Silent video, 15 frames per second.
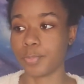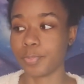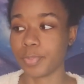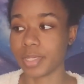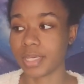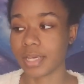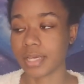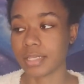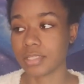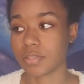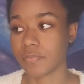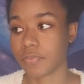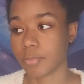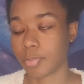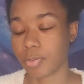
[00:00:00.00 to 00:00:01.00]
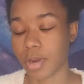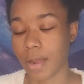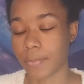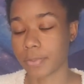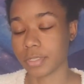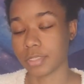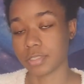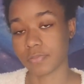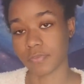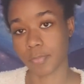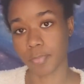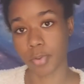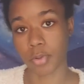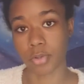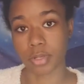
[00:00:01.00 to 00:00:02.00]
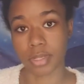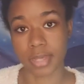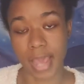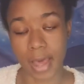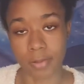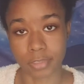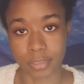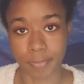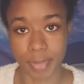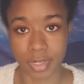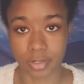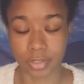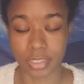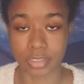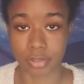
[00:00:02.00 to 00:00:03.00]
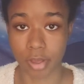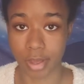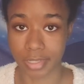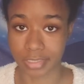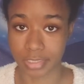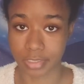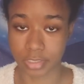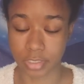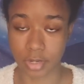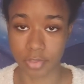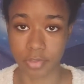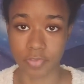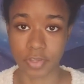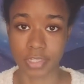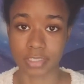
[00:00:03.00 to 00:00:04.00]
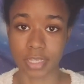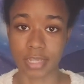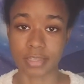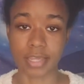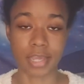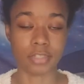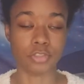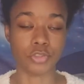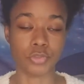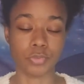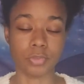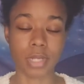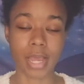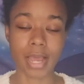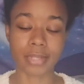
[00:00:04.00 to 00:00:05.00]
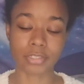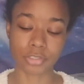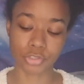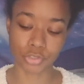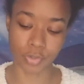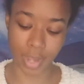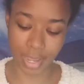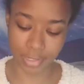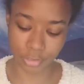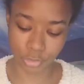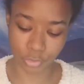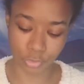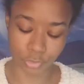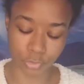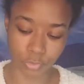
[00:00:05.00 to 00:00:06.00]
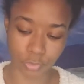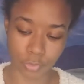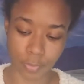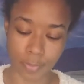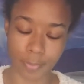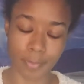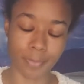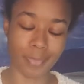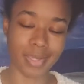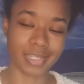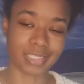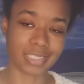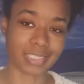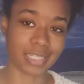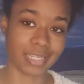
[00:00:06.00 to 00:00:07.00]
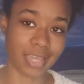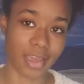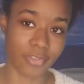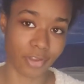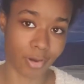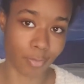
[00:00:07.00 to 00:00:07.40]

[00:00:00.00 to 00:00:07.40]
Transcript: Because of the properties of it pulling out metal and toxins and other things like that, do not try to mix together